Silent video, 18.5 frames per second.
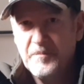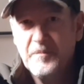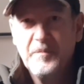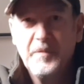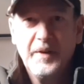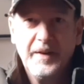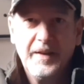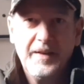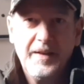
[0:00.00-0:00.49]

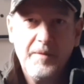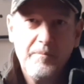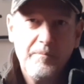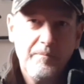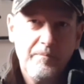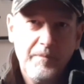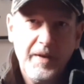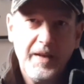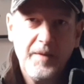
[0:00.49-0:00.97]
but it
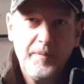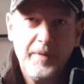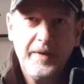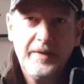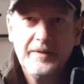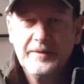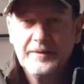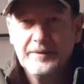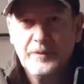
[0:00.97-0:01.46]
may have
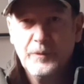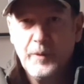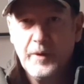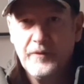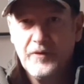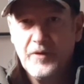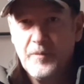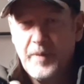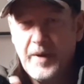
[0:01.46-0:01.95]
been 1
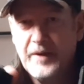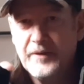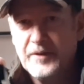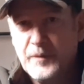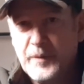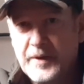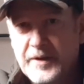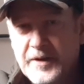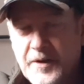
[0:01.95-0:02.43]
foot-pound at
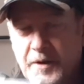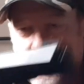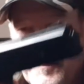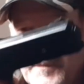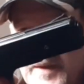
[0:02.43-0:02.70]
one time.